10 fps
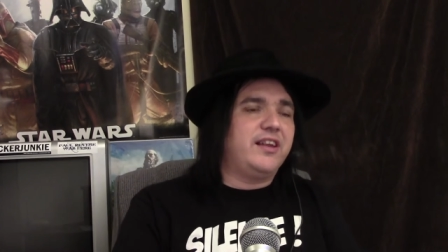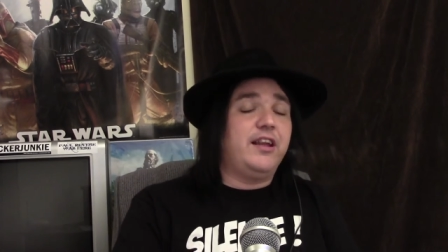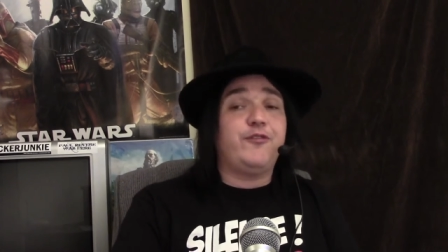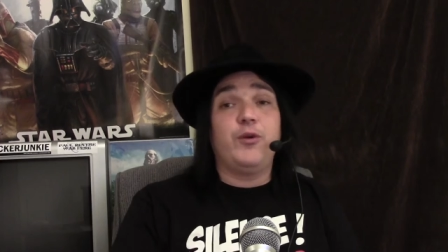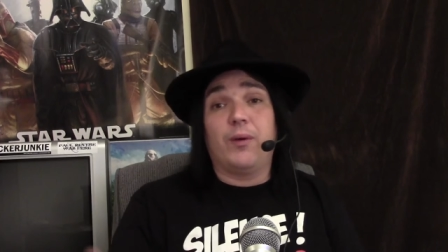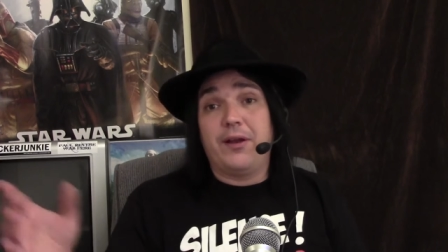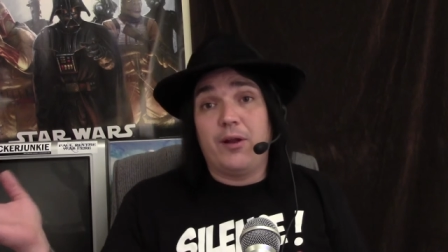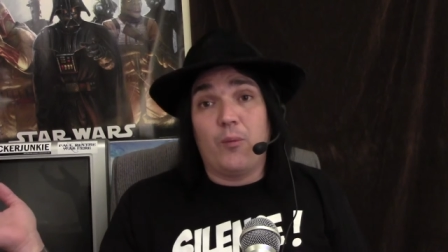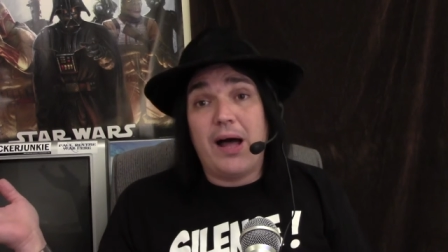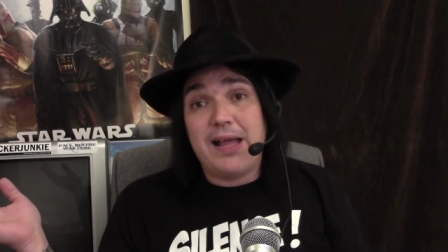And if you want to
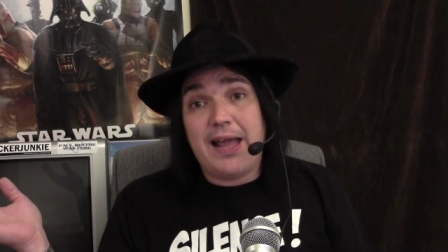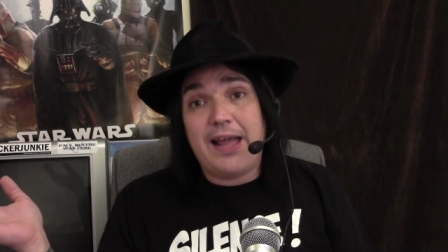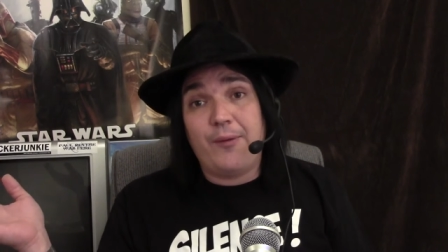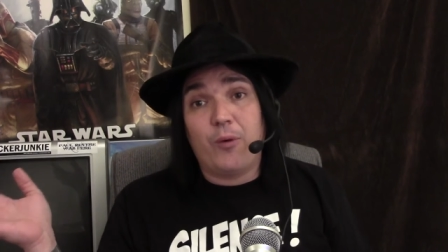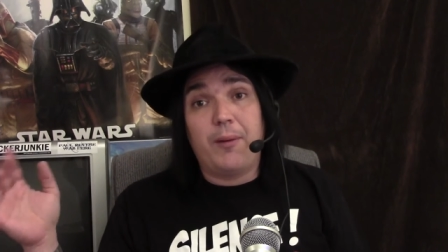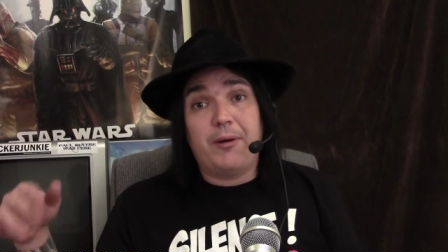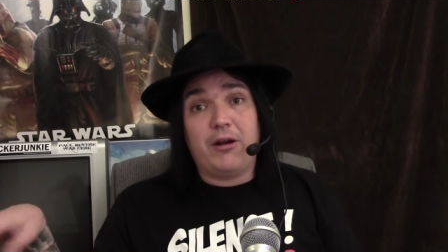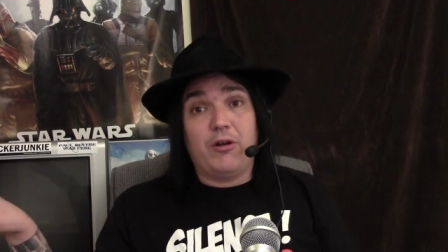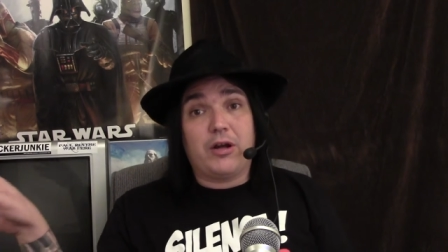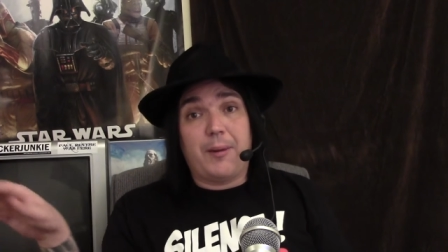know why I hate
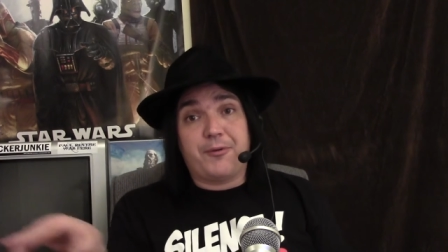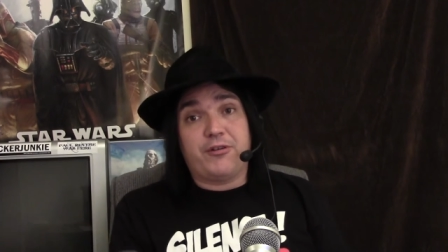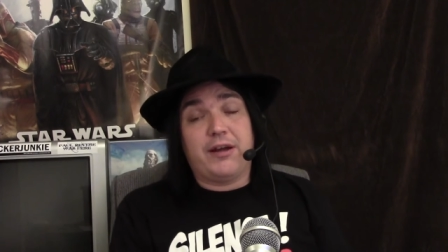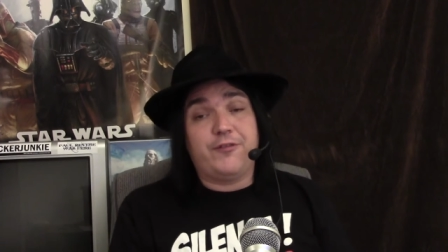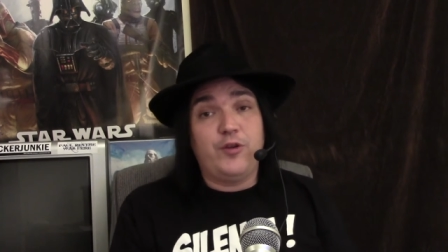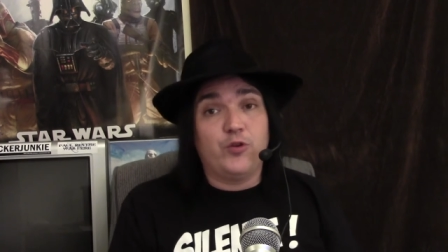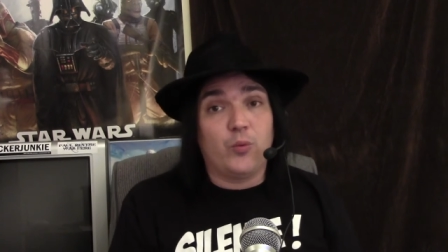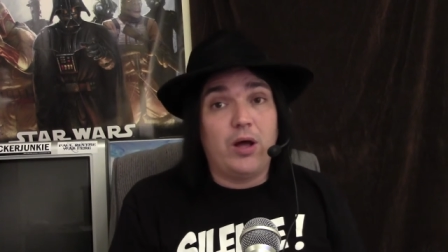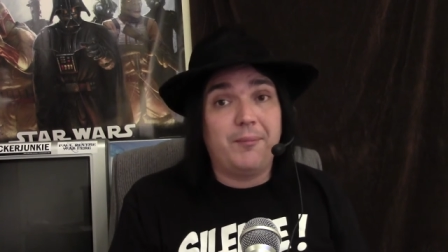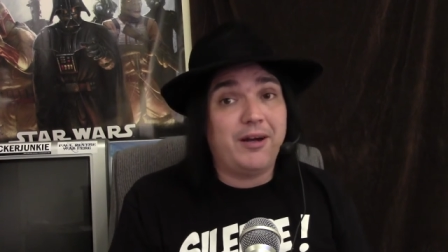Walmart, look up Correct Views
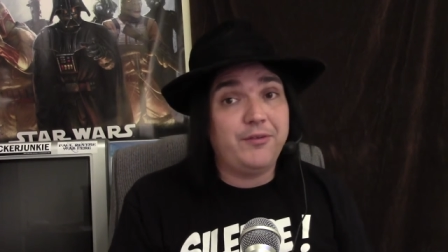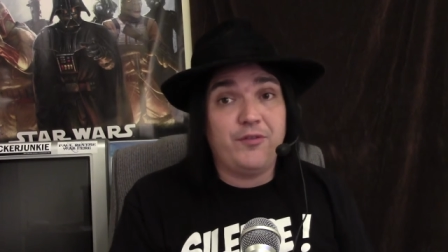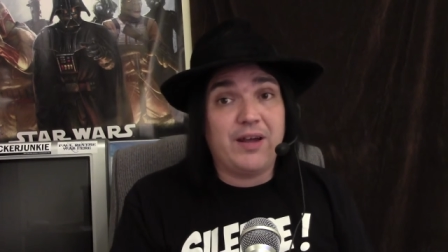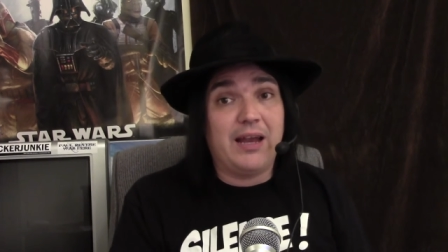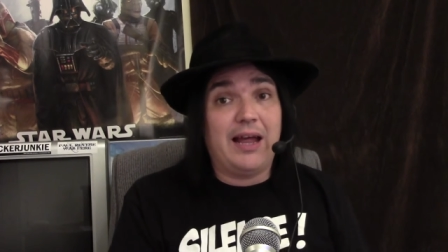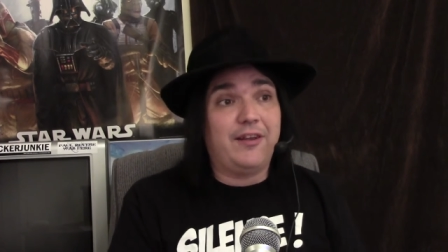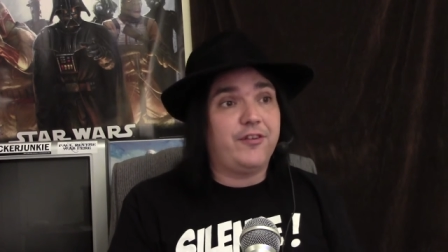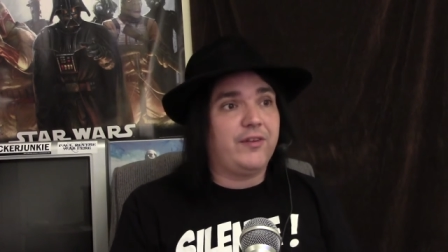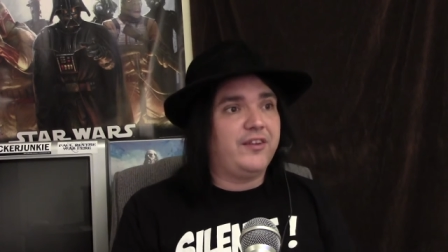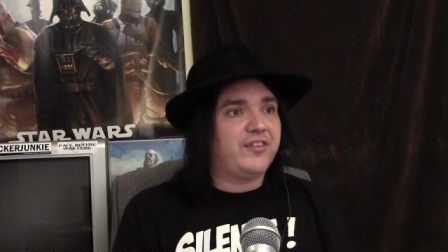Walmart. You've got lots
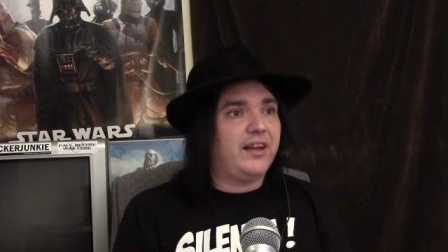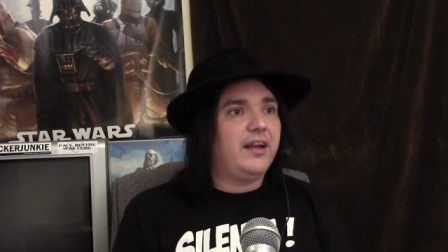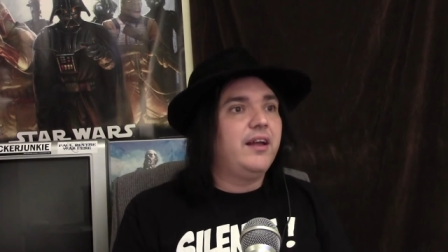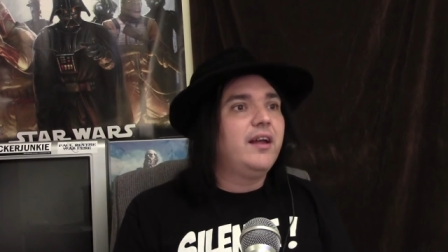of listening.